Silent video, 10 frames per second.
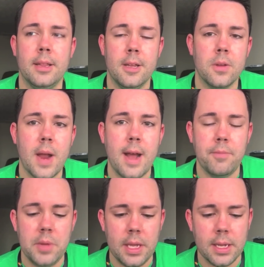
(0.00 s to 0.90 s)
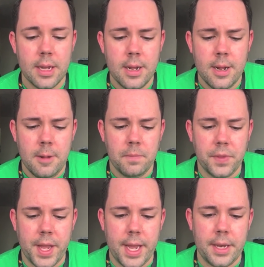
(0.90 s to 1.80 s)
The other half being
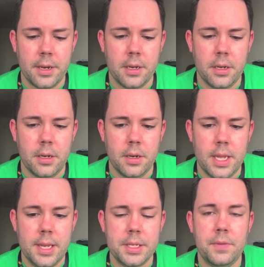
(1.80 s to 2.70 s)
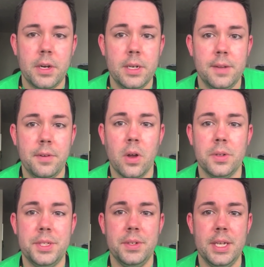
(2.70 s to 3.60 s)
that it is very
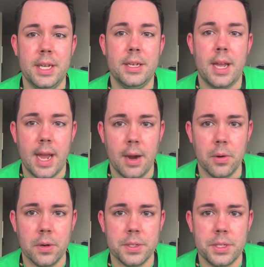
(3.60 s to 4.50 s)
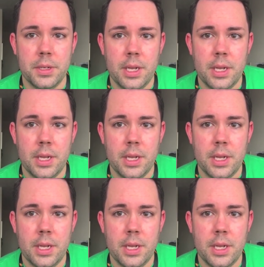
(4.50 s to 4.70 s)
difficult to get hours.